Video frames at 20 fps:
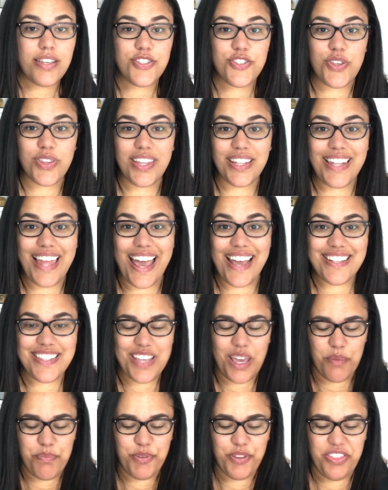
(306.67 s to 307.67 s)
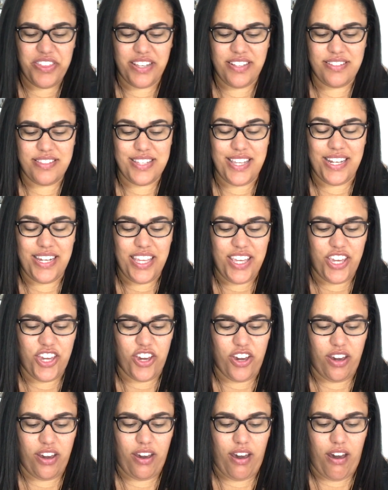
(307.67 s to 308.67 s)
So the last couple things in
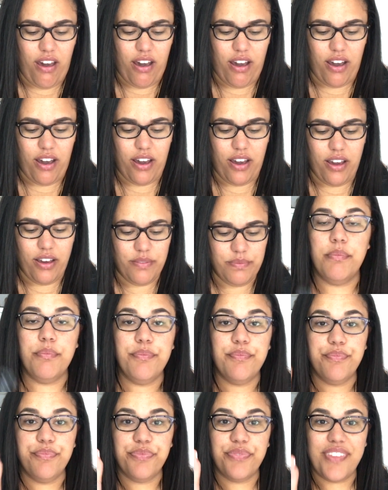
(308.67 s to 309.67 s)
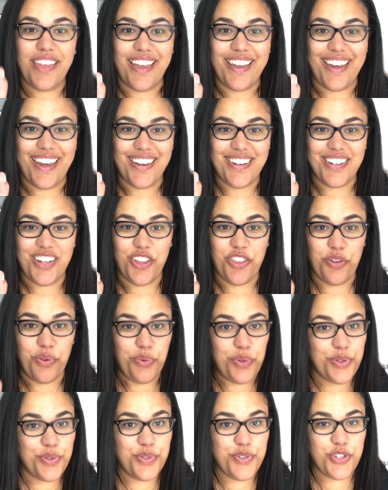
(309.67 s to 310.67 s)
here are, I got another
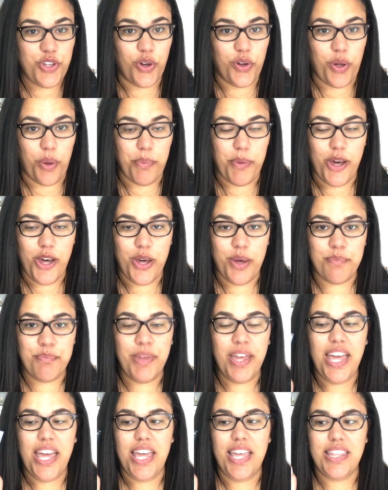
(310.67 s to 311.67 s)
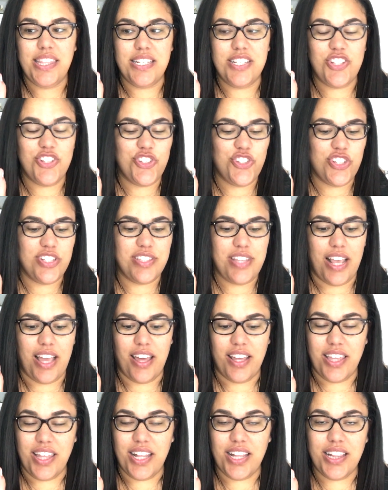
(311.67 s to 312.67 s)
Rouge Cocoa Bomb. This is just like
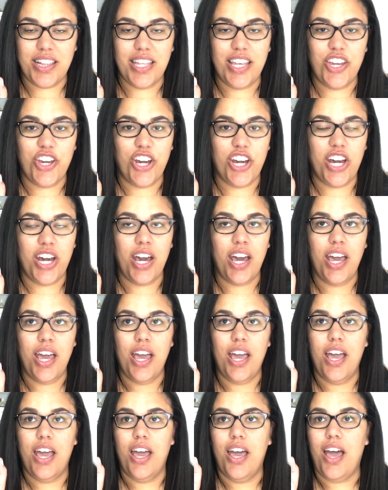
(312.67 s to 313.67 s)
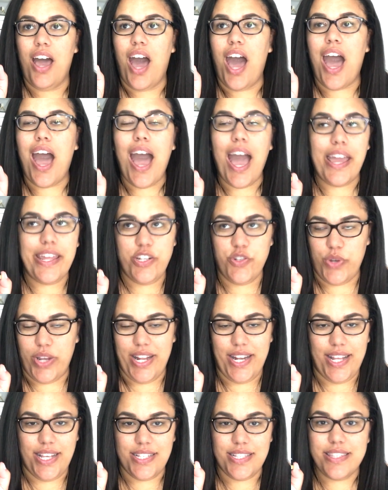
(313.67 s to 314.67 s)
a clear
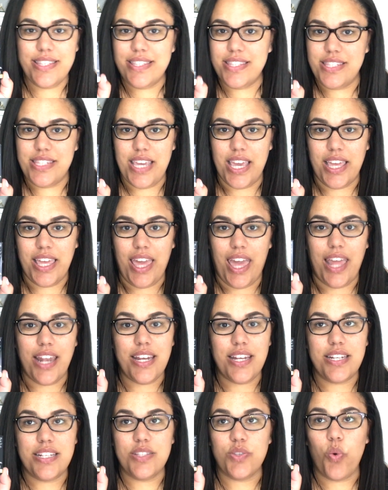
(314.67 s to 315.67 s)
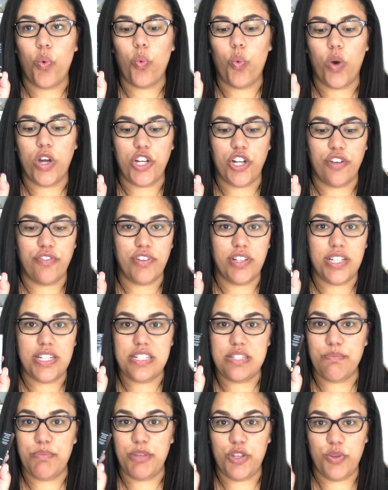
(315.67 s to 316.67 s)
hydrating stick and it is wonderful.
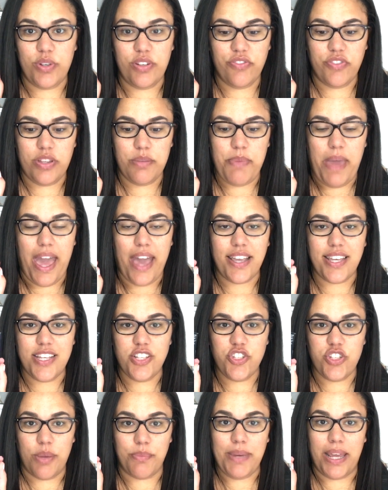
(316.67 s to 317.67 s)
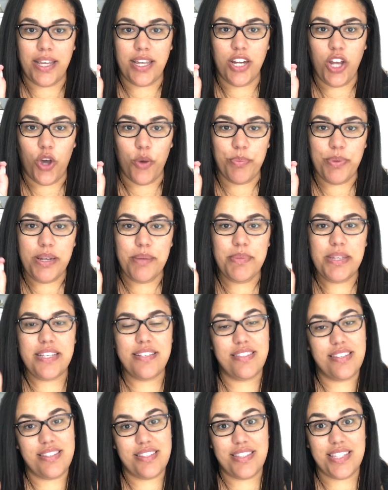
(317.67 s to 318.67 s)
It's beautifully packaged. I'm not going to open it
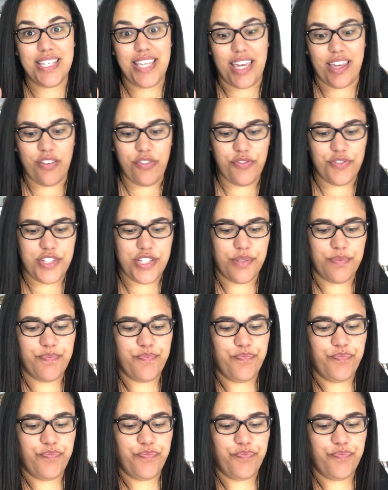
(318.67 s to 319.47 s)
because this is a gift,